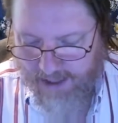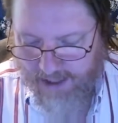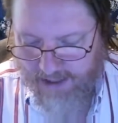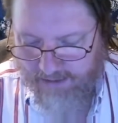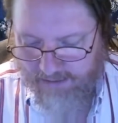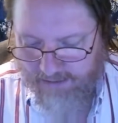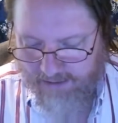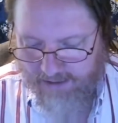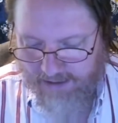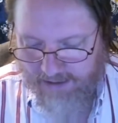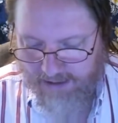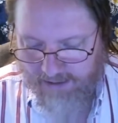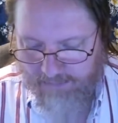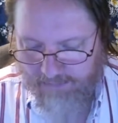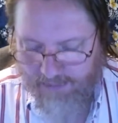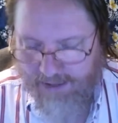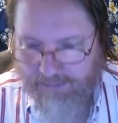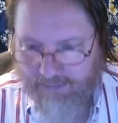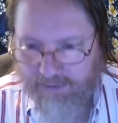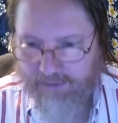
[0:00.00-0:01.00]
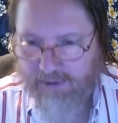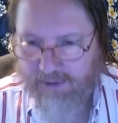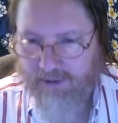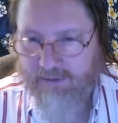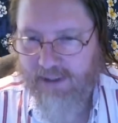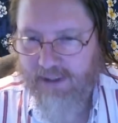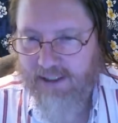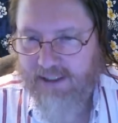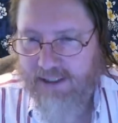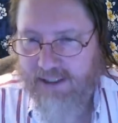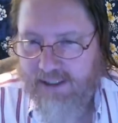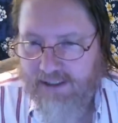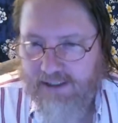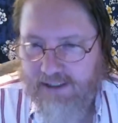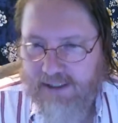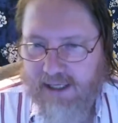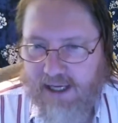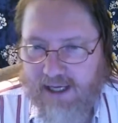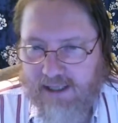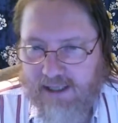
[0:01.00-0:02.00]
about uh, people requesting
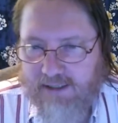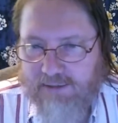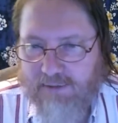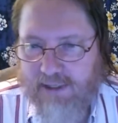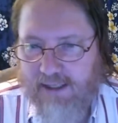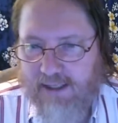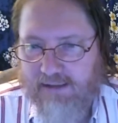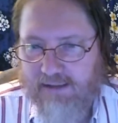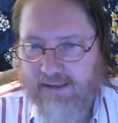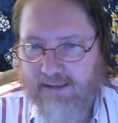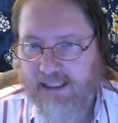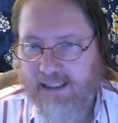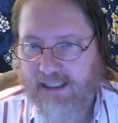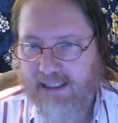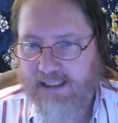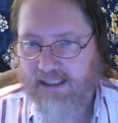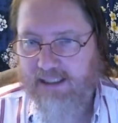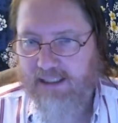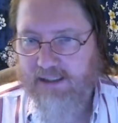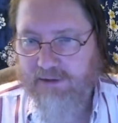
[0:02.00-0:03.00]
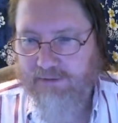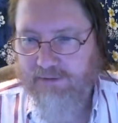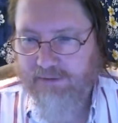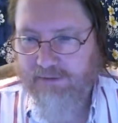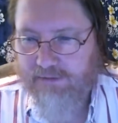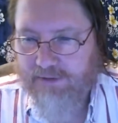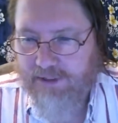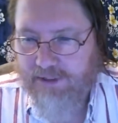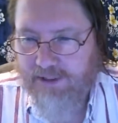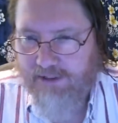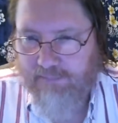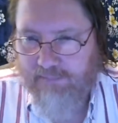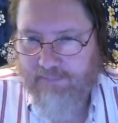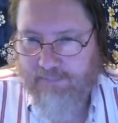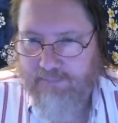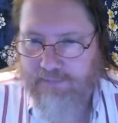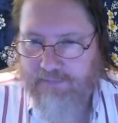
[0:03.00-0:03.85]
scans without needing to go through Jim.